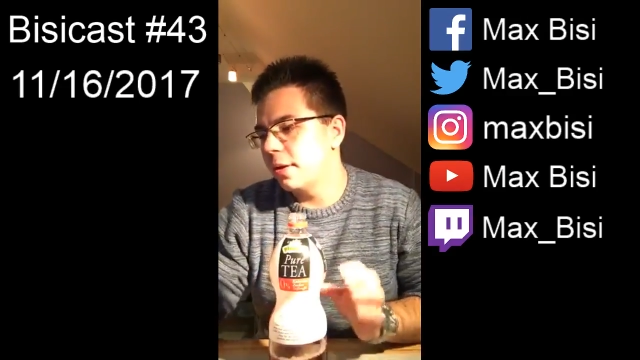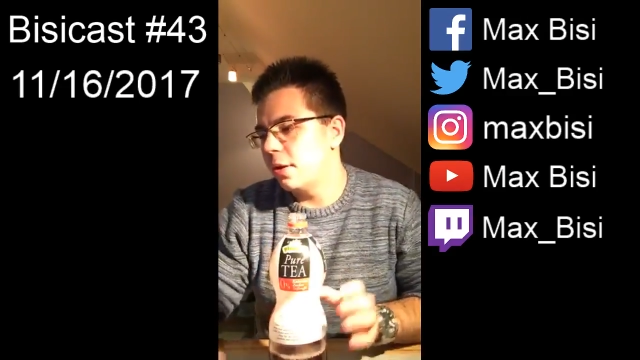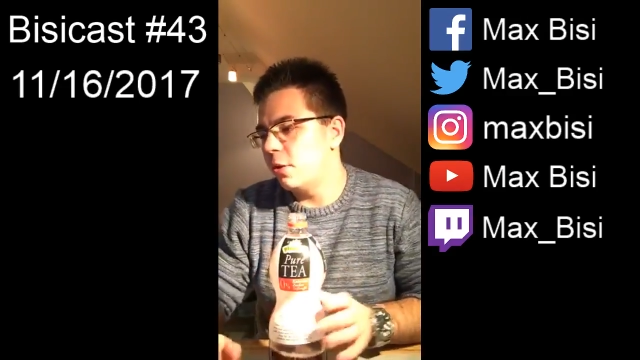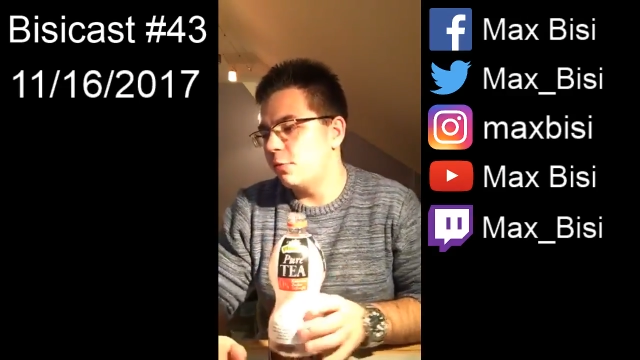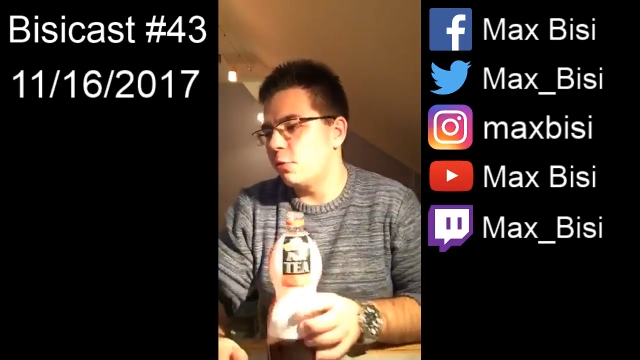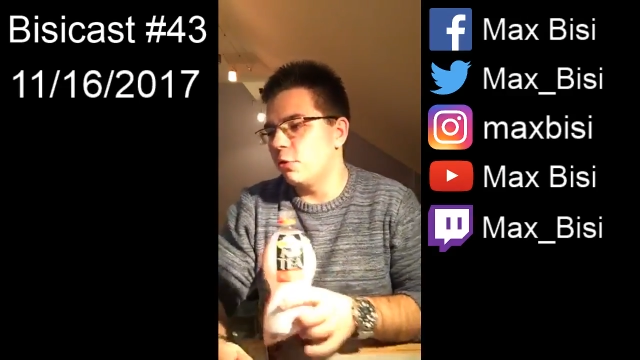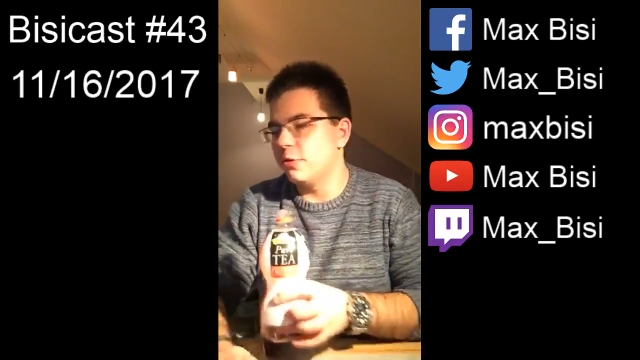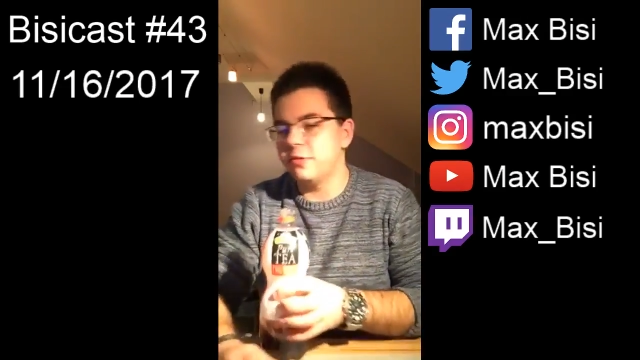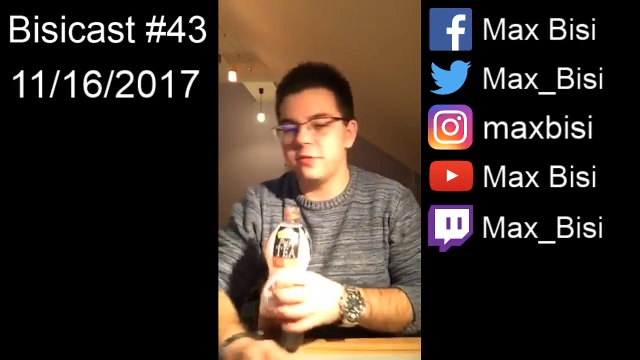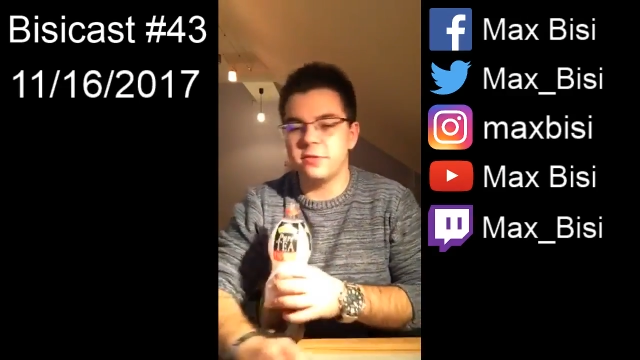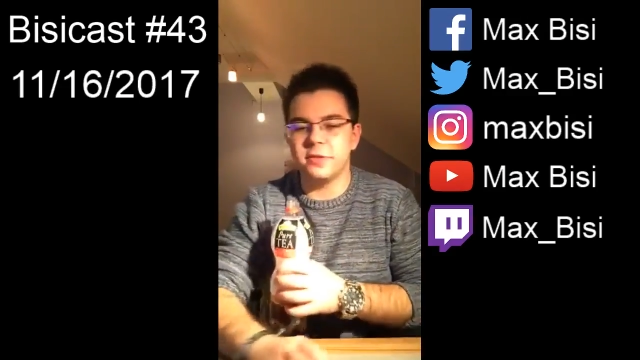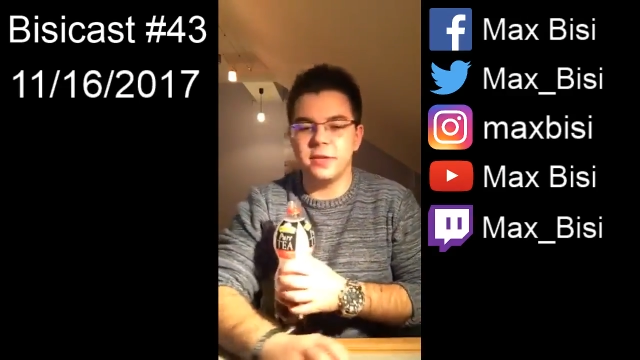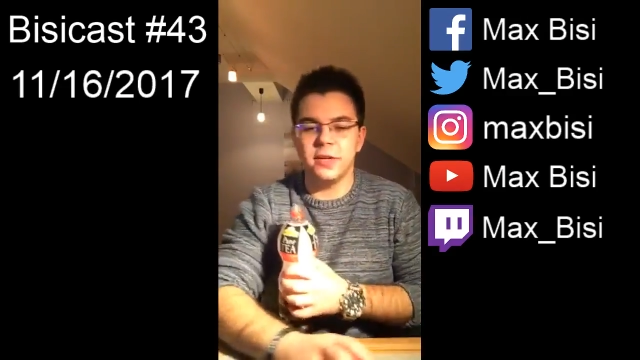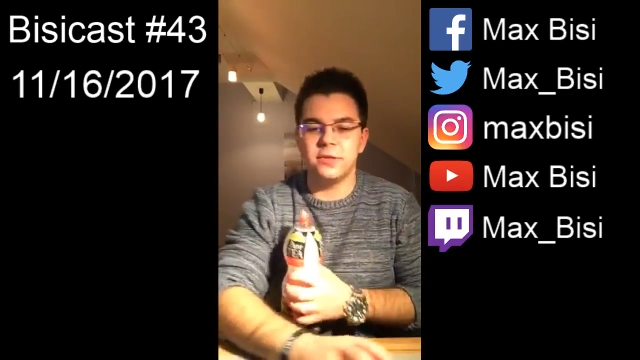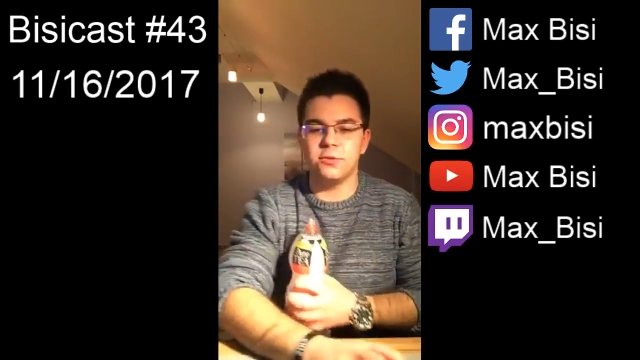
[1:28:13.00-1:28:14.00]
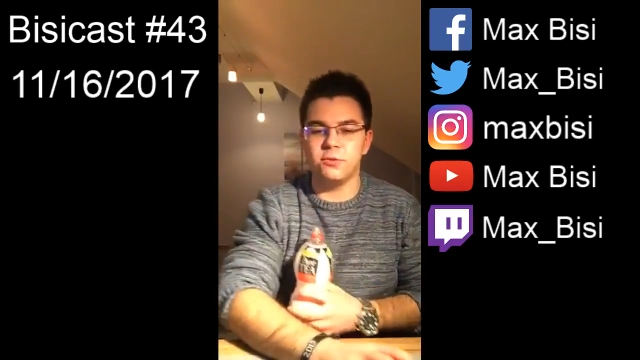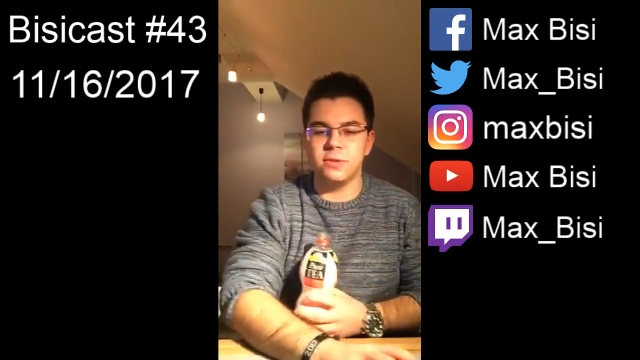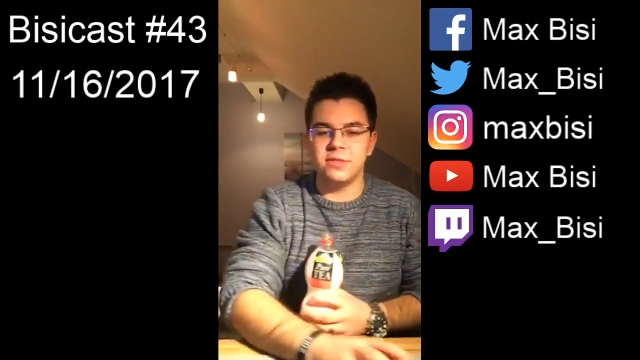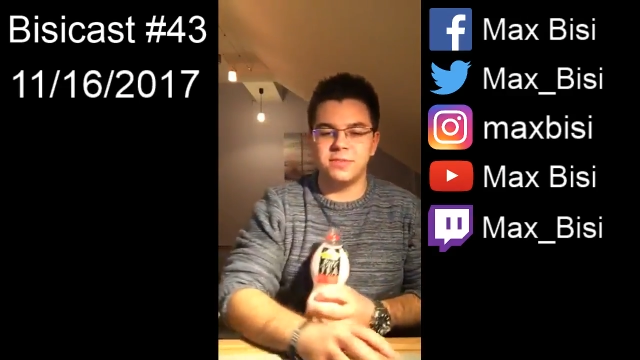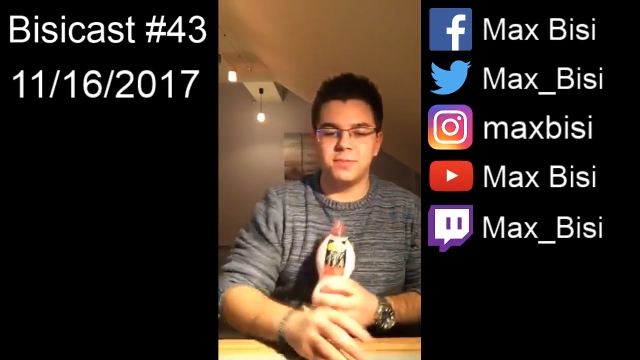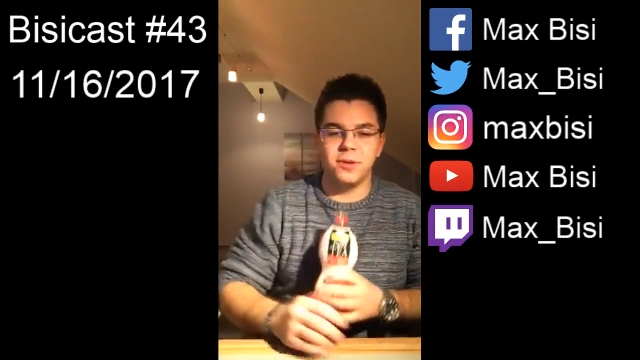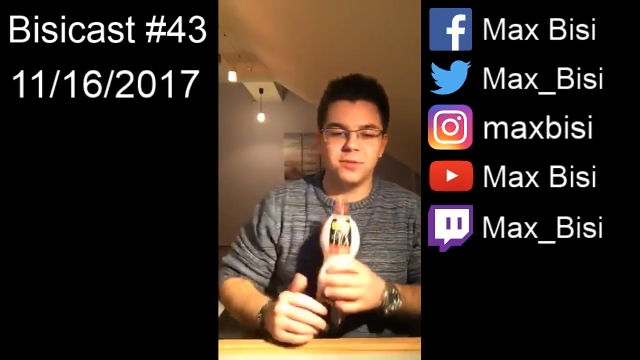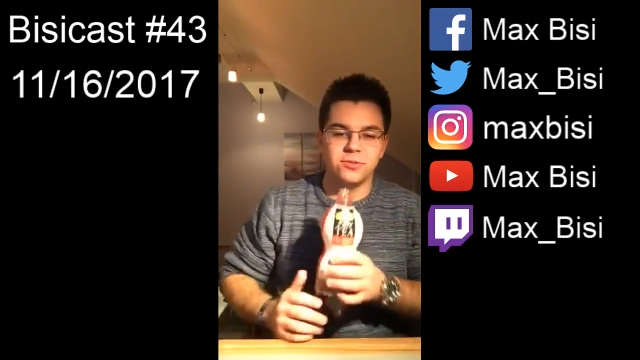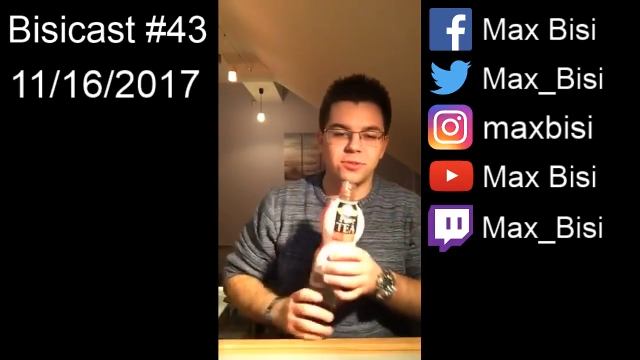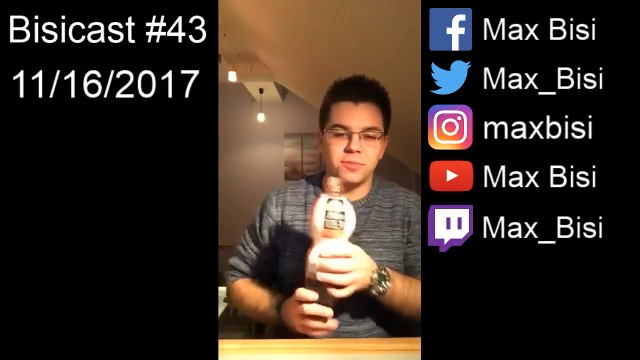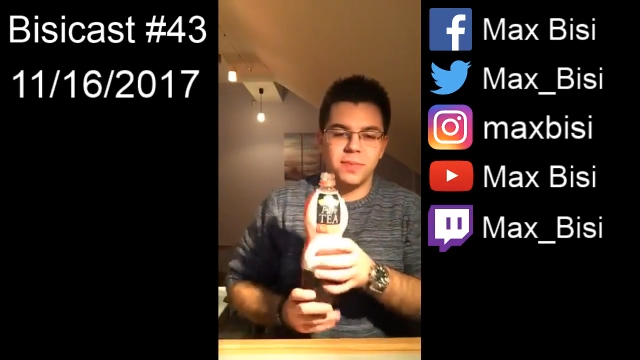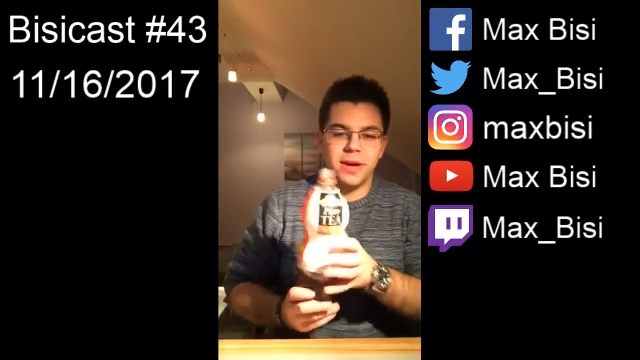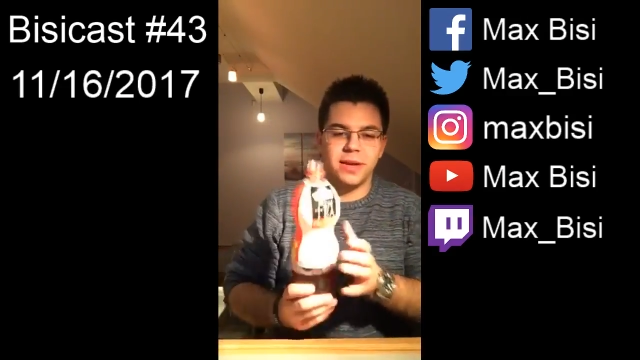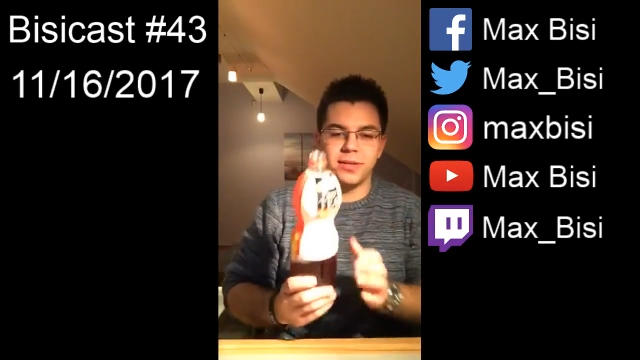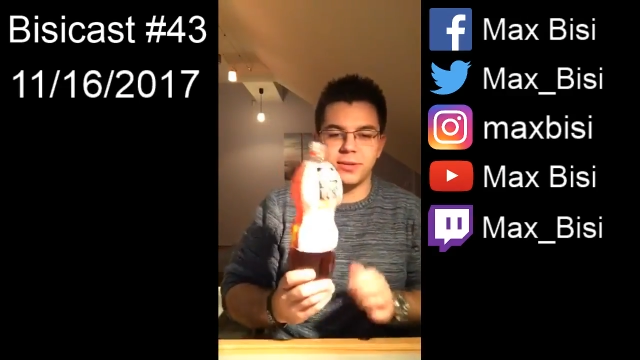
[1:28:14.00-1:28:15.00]
Of course, as always, sponsored
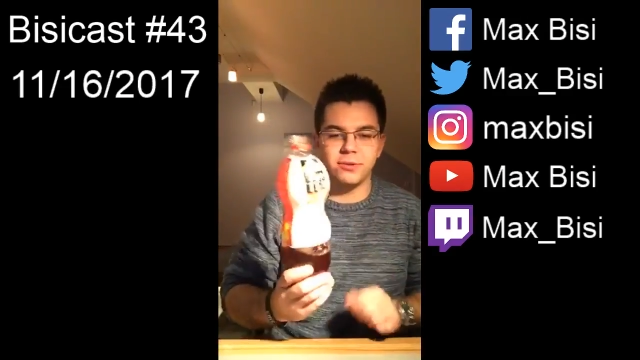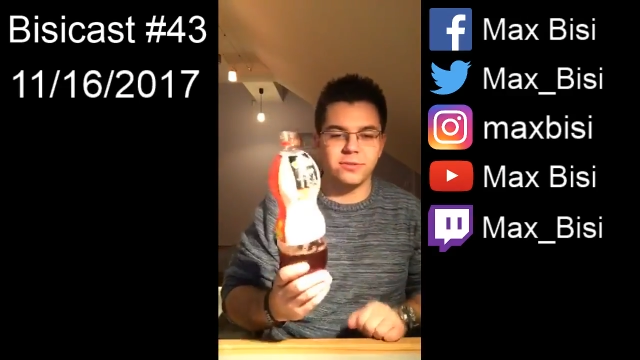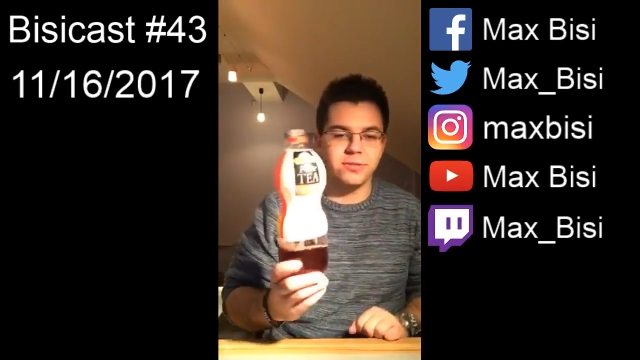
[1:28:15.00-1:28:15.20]
by, no,